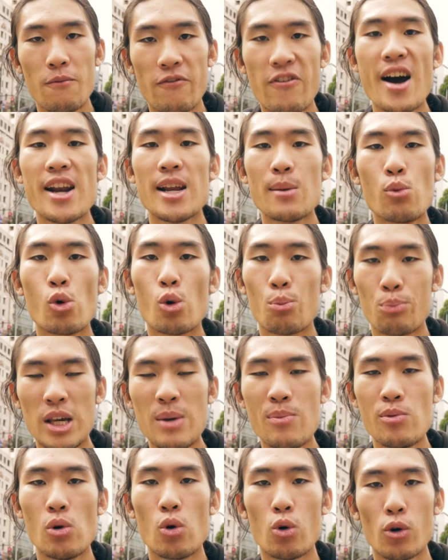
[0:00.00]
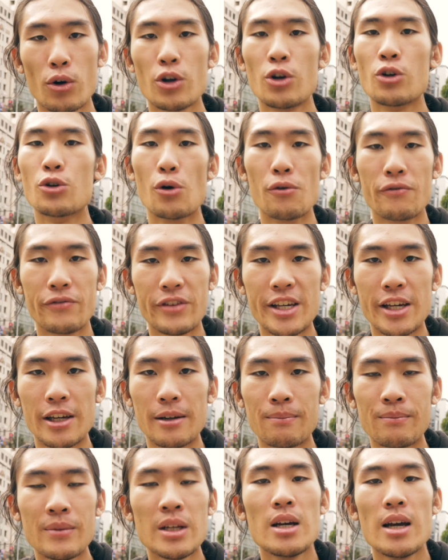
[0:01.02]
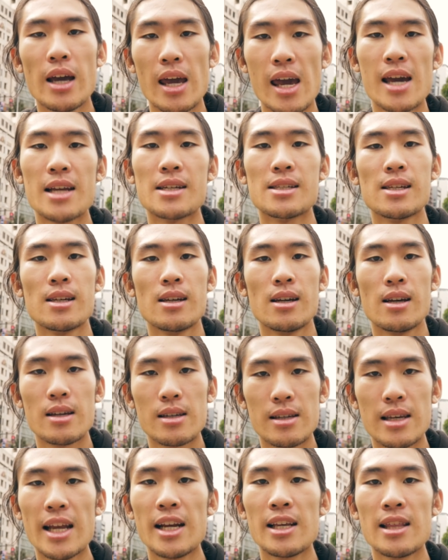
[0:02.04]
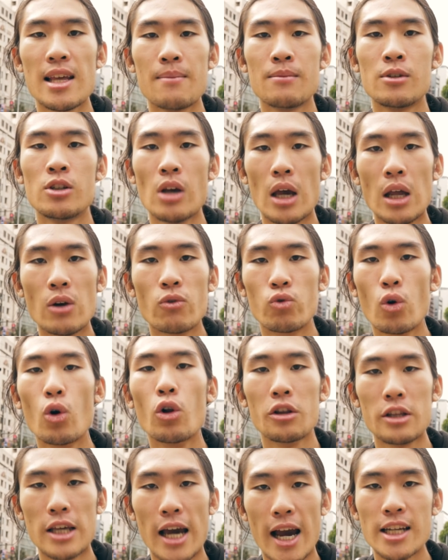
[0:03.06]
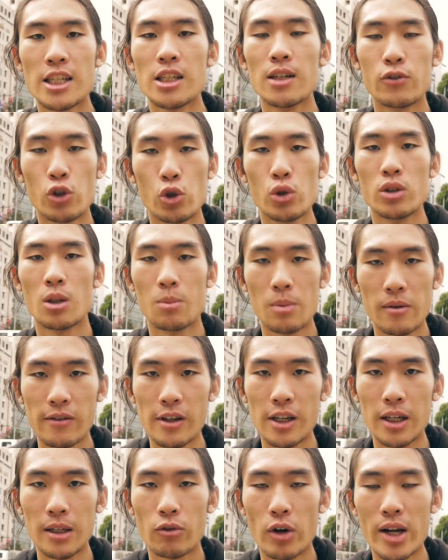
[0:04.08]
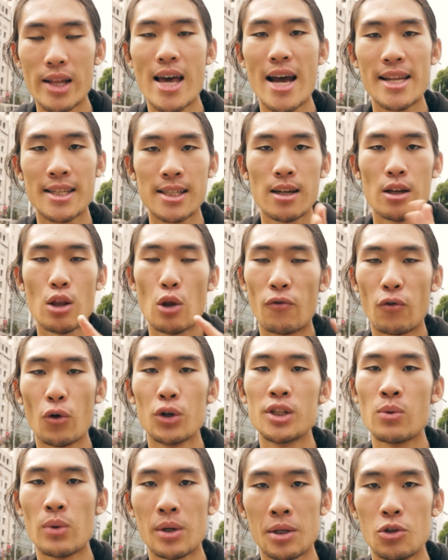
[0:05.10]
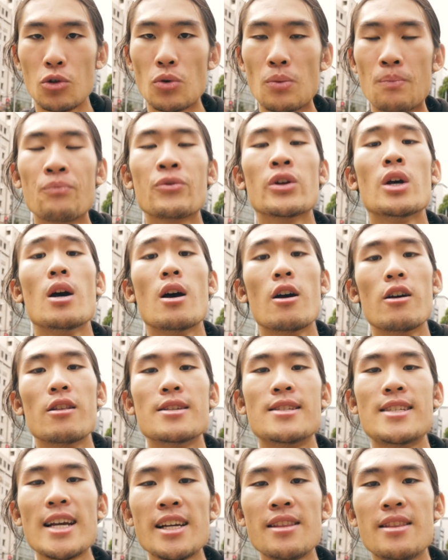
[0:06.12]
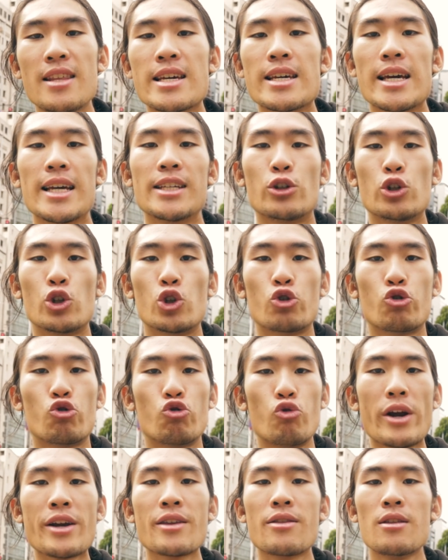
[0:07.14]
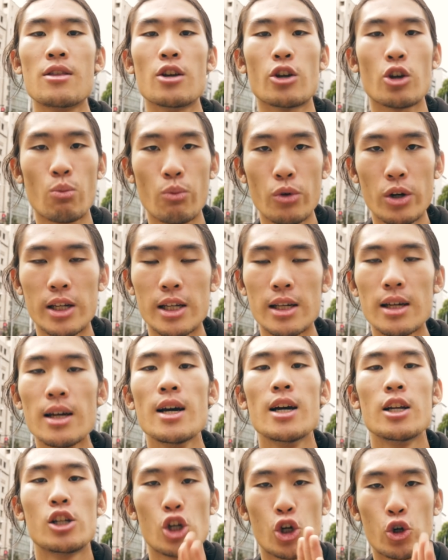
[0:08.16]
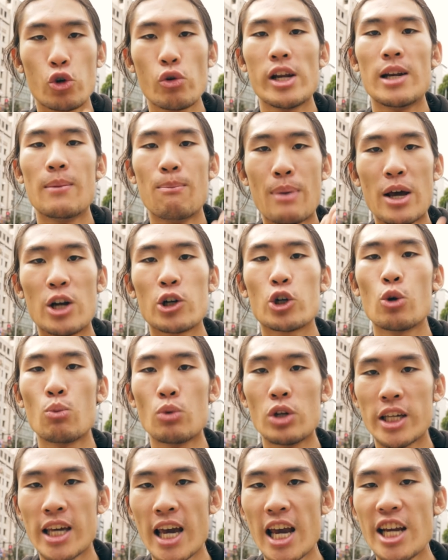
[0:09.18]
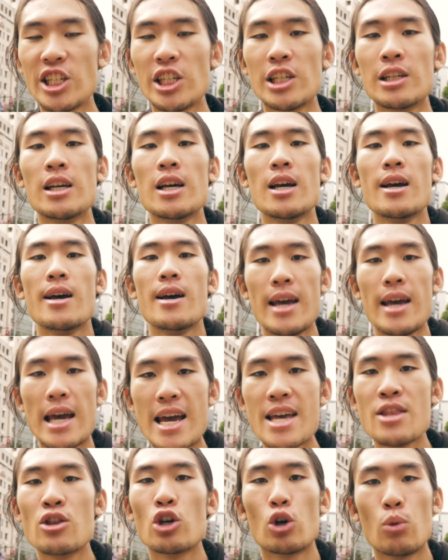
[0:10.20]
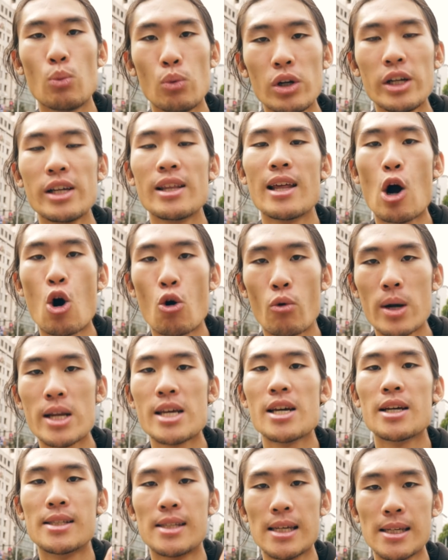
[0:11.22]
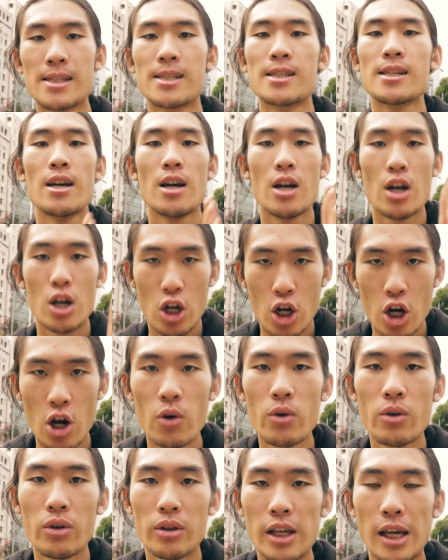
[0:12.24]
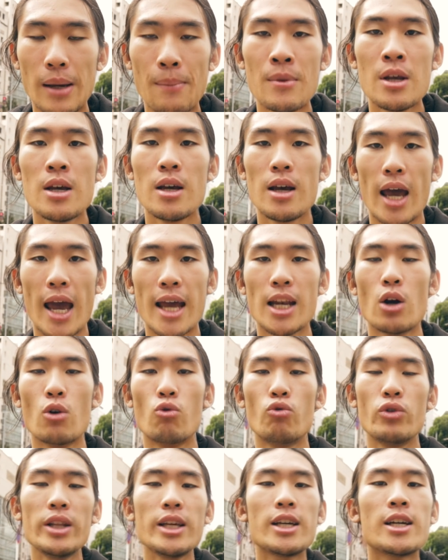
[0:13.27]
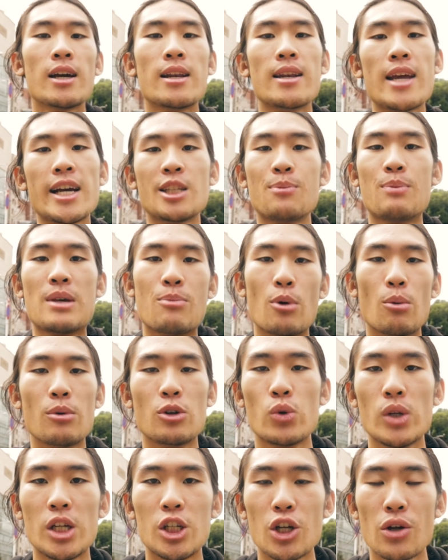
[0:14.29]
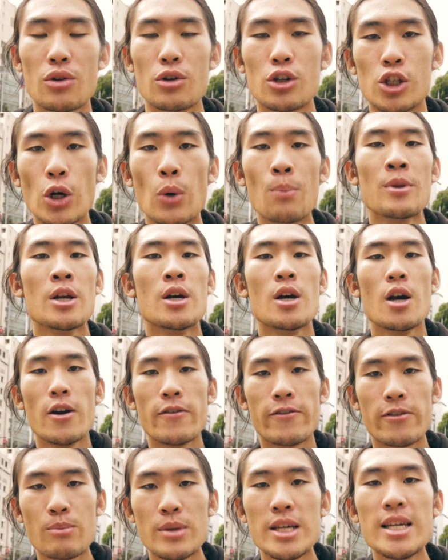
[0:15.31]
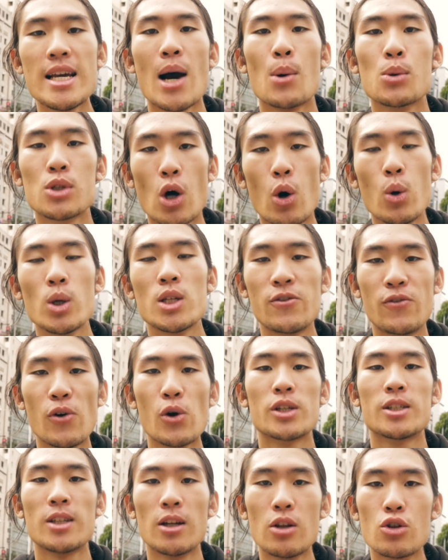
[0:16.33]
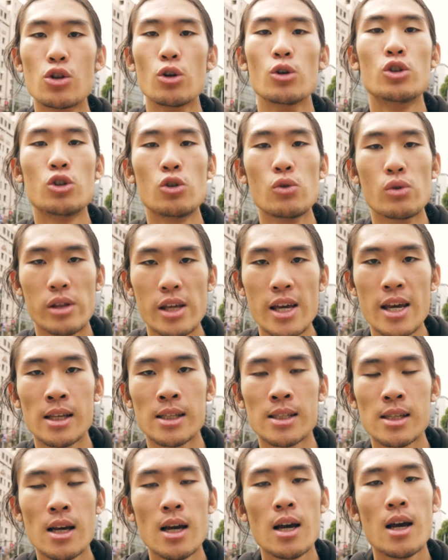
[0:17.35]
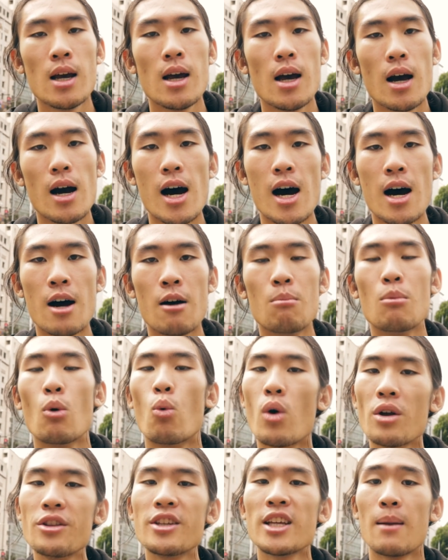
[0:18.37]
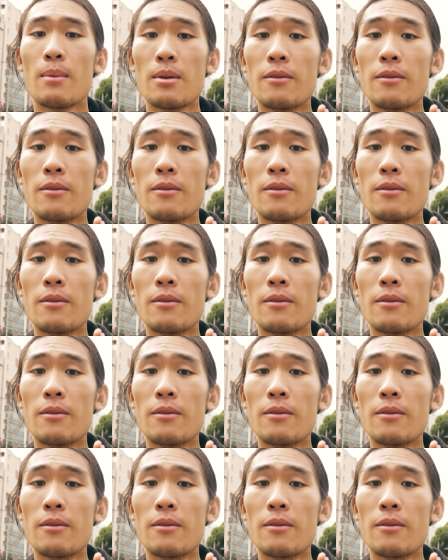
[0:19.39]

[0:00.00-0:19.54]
finding more people who are going to go vegan and getting them to enroll in the idea of choosing to be vegan, right? That's the first thing we can do. The second thing is to strengthen the community, to create better communication in the community that already exists currently and really connect people between each other. So for me, I was always focused on those two things. But one thing I've